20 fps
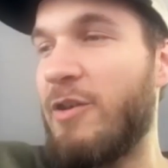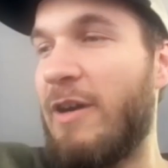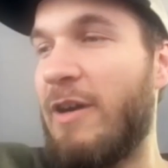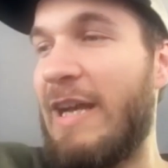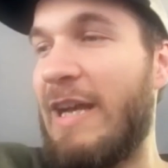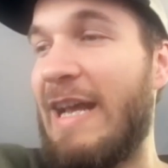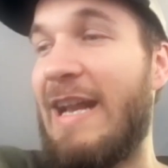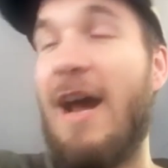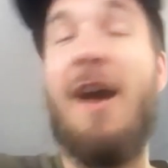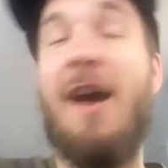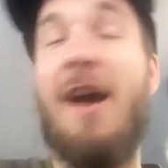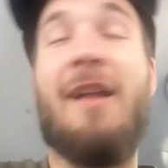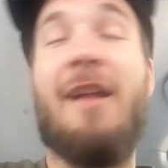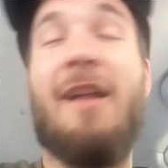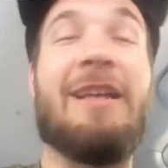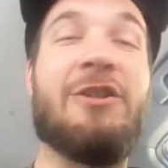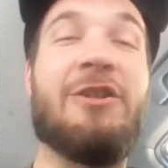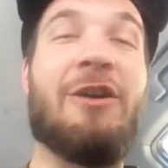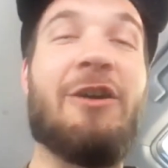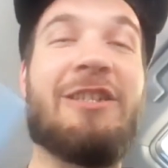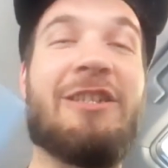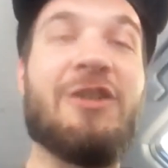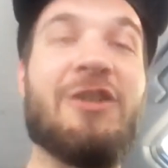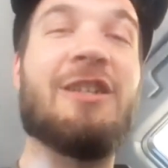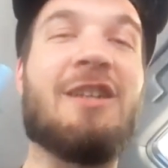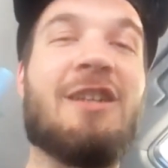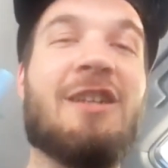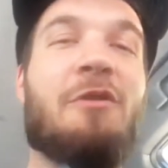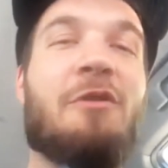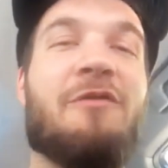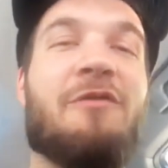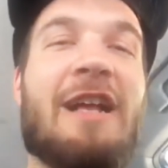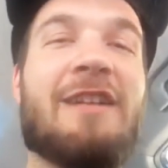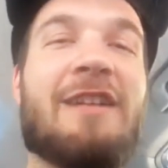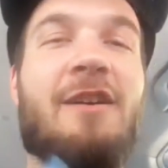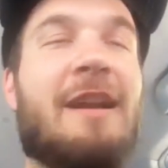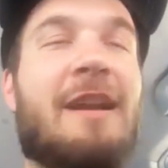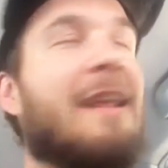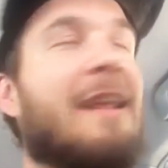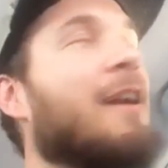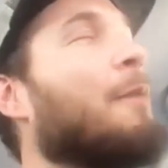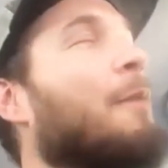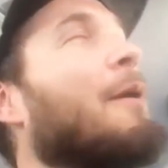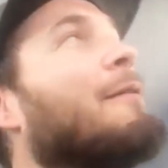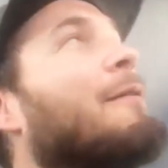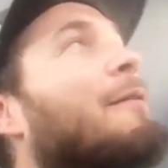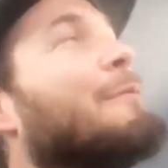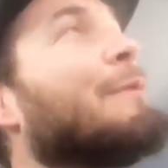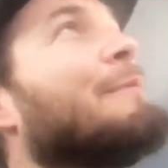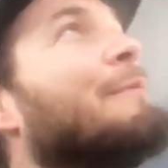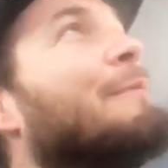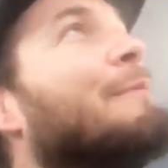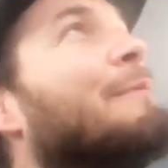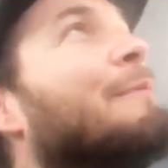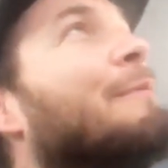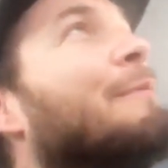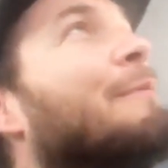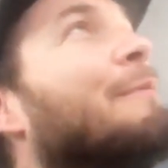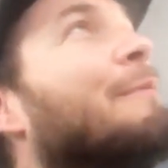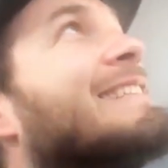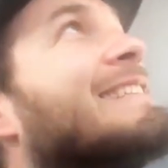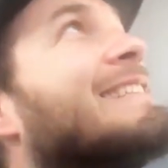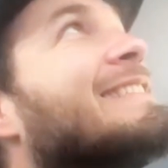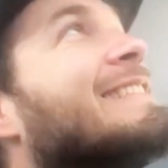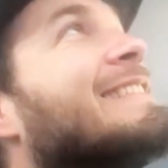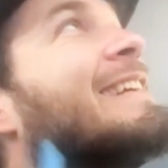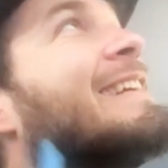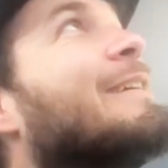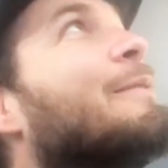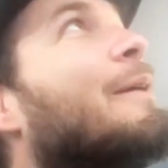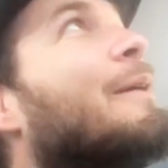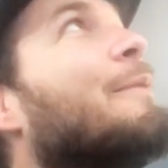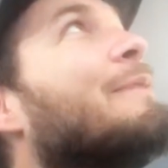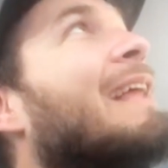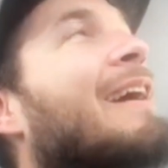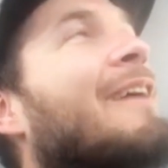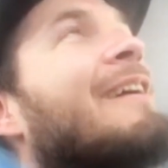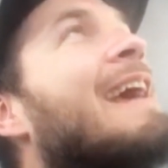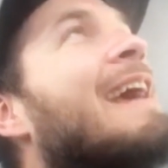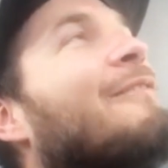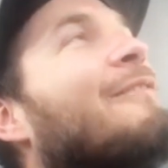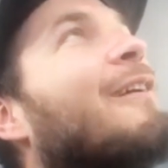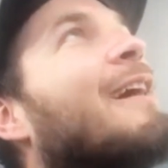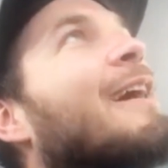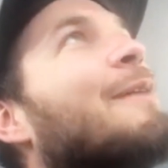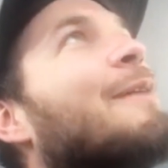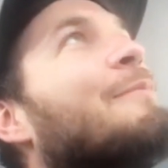and I'll enjoy it too because I'll reflect on it. And I'll probably be making a mix, and I'll be like, oh yeah, I forgot about